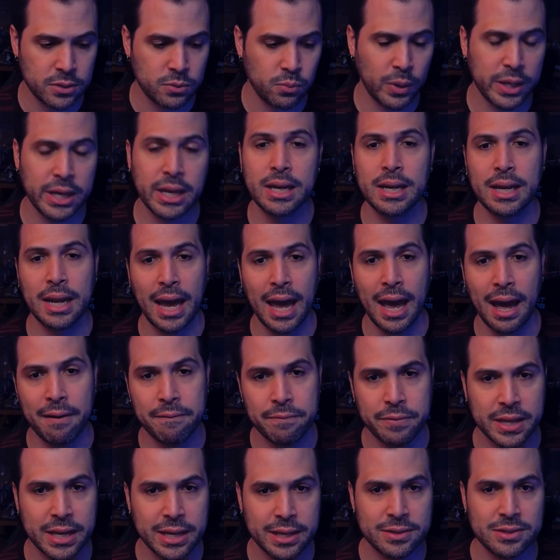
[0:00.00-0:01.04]
We didn't
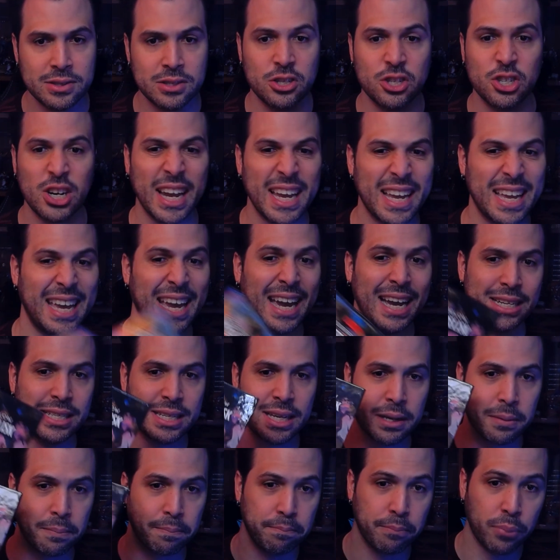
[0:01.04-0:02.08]
have these
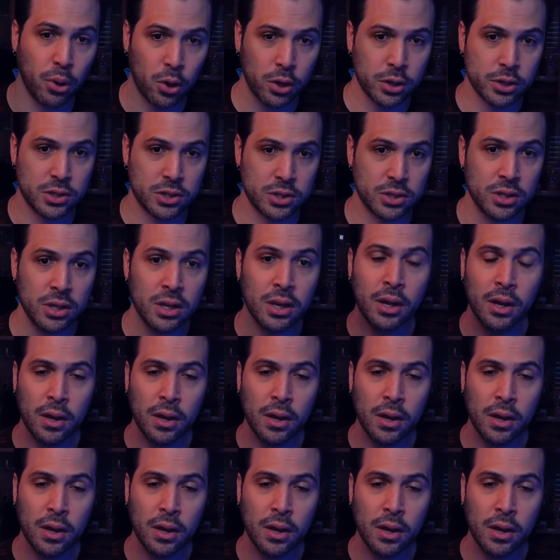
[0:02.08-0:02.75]
gigantic books